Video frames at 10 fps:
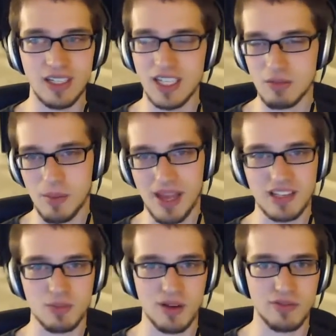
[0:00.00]
And my Mac
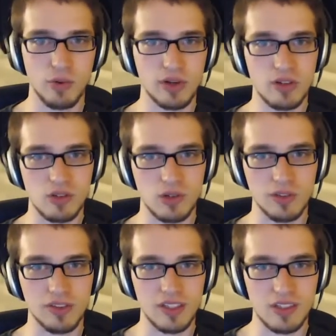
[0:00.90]
is about 4 years
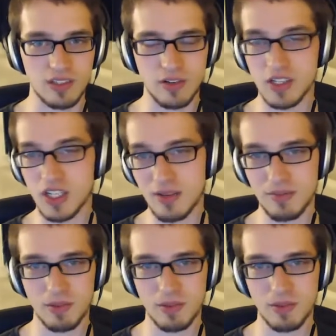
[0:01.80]
old. It's in great shape.